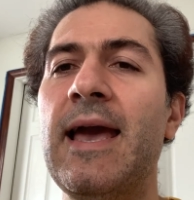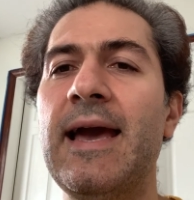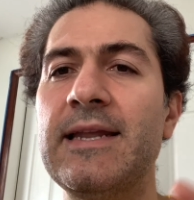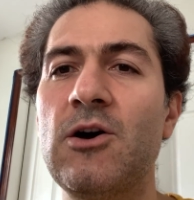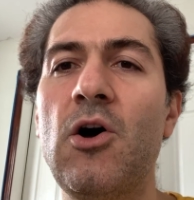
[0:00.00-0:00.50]

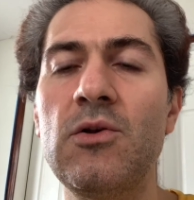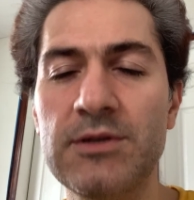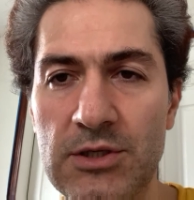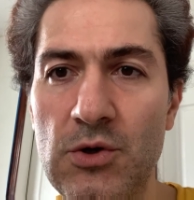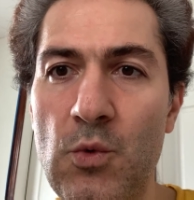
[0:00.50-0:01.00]
And
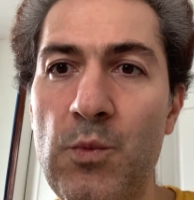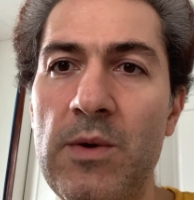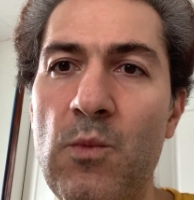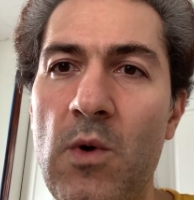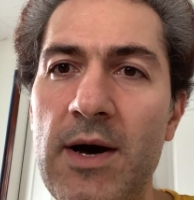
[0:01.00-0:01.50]
also
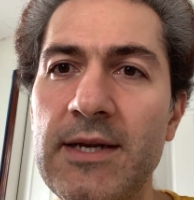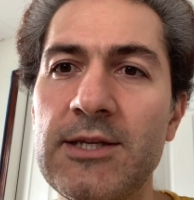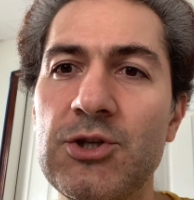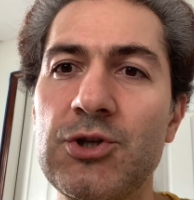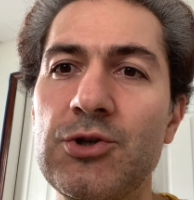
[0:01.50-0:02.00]
we
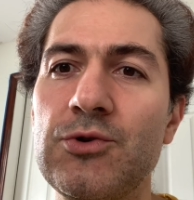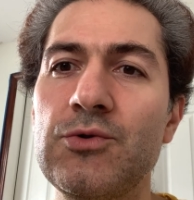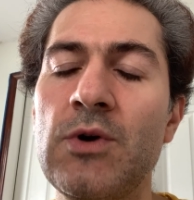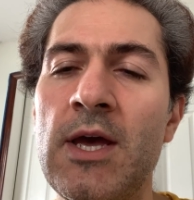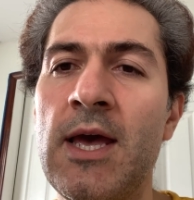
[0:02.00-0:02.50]
wanted
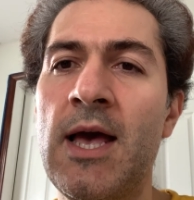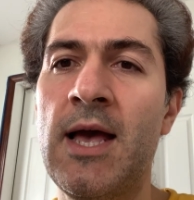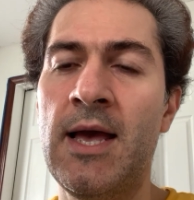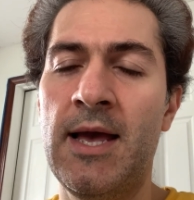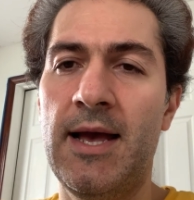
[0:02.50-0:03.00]
to
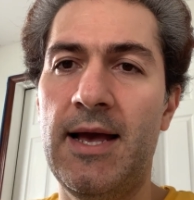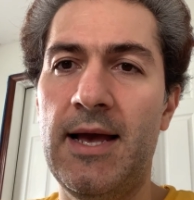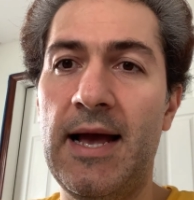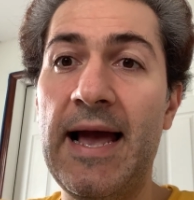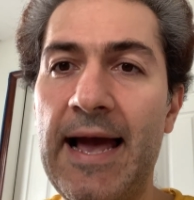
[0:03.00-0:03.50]

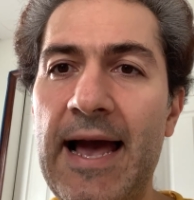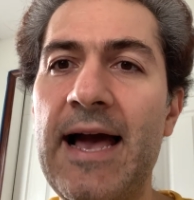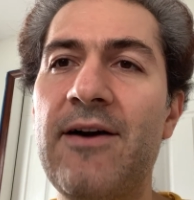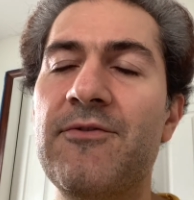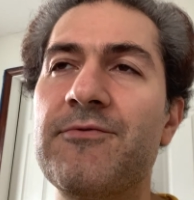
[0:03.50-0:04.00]

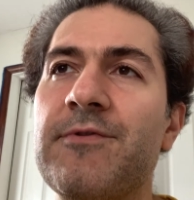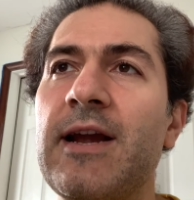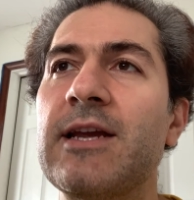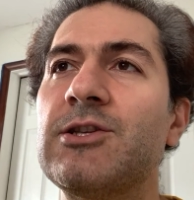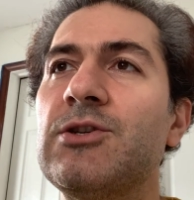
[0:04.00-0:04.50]
have
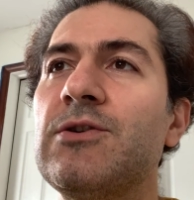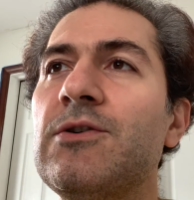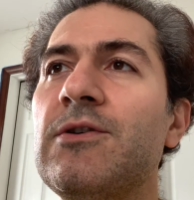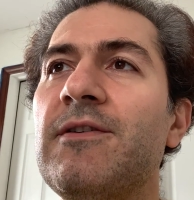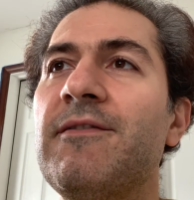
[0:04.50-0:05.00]

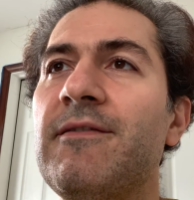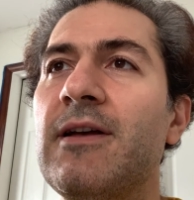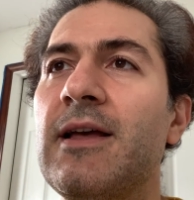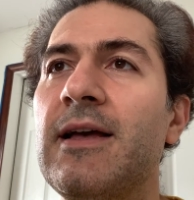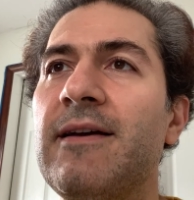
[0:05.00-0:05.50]
rectal
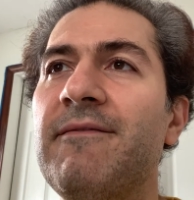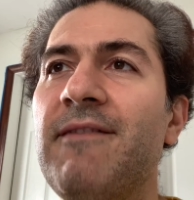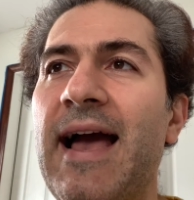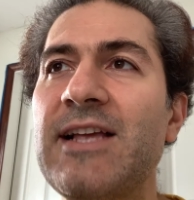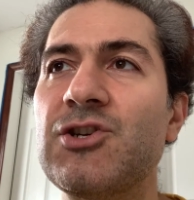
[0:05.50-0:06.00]

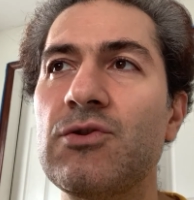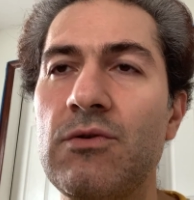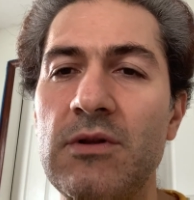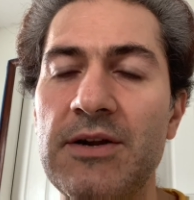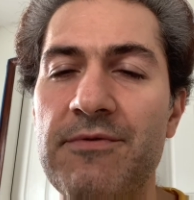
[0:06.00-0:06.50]

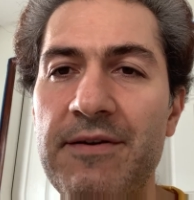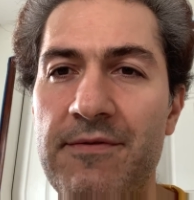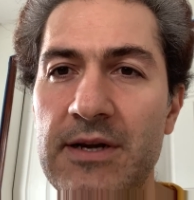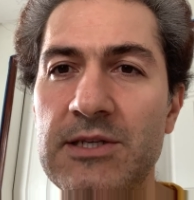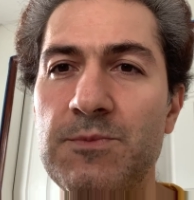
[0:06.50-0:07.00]
vaginal
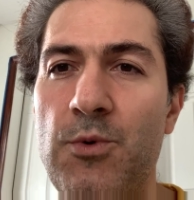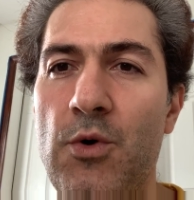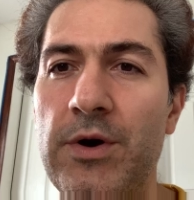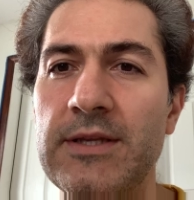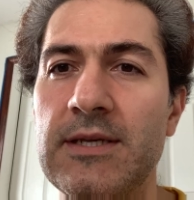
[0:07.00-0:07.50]
reference
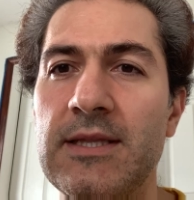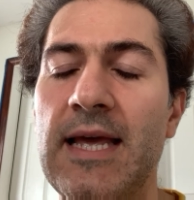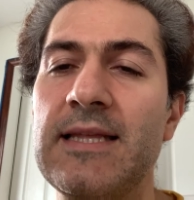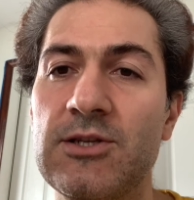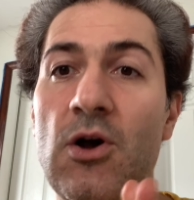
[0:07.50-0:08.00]
point.
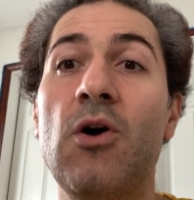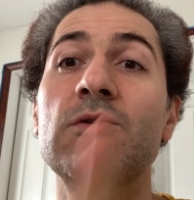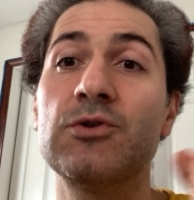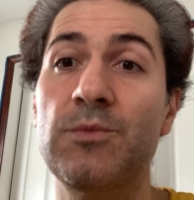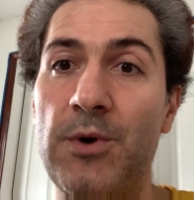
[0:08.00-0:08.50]
That is
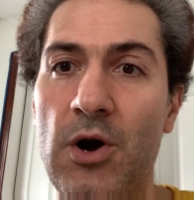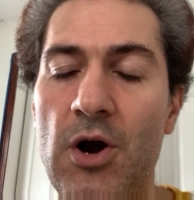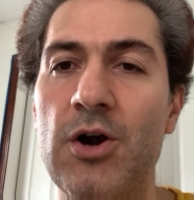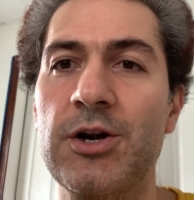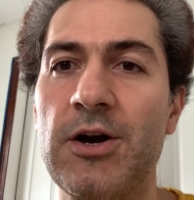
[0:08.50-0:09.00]
also
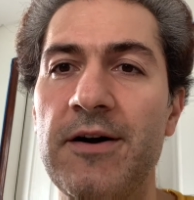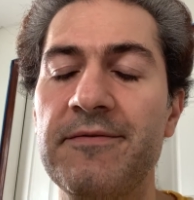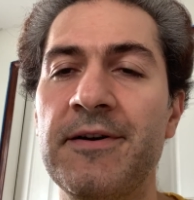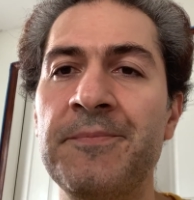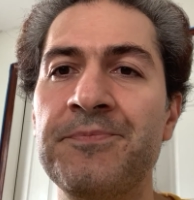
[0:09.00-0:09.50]
part
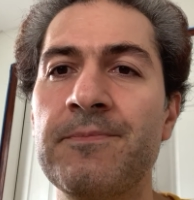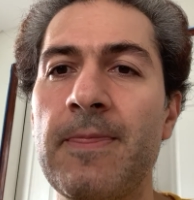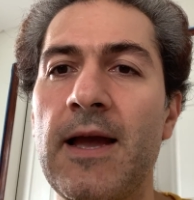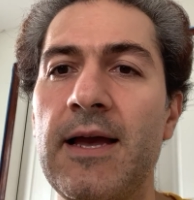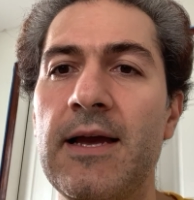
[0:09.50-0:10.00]
of
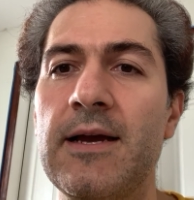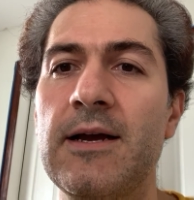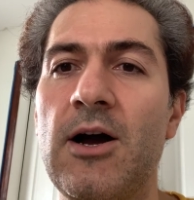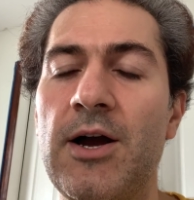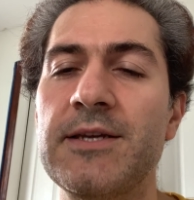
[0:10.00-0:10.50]

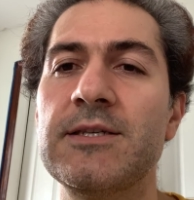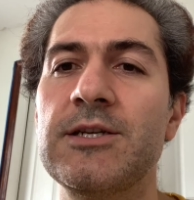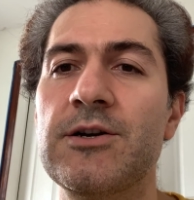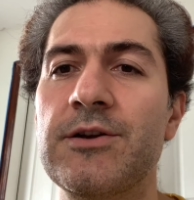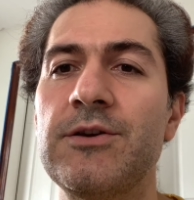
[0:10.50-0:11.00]

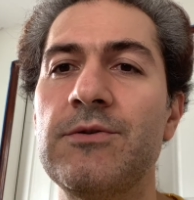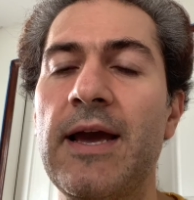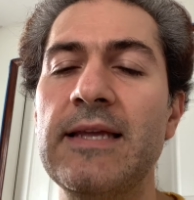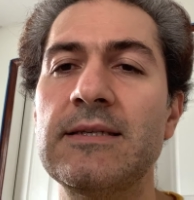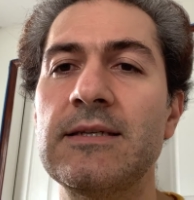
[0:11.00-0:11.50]
ICRU
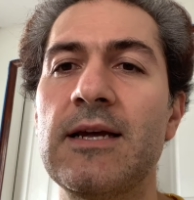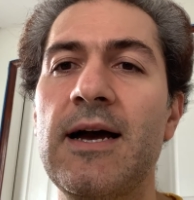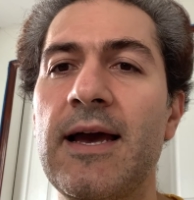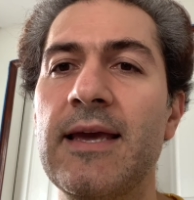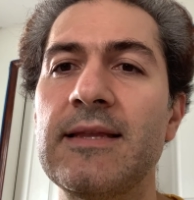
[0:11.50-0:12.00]

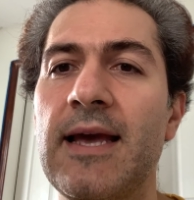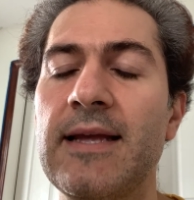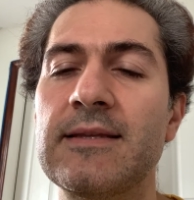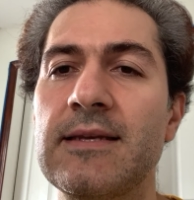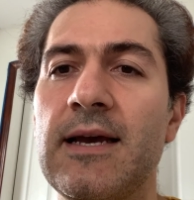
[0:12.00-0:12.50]
89
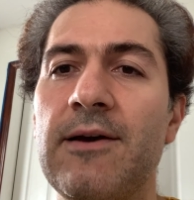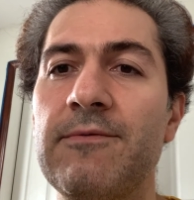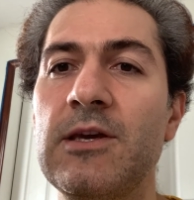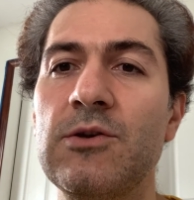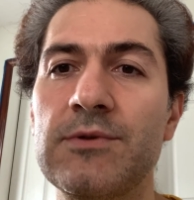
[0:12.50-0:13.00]
that
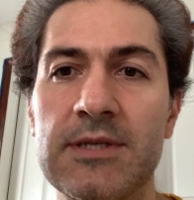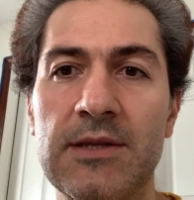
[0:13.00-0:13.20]
we use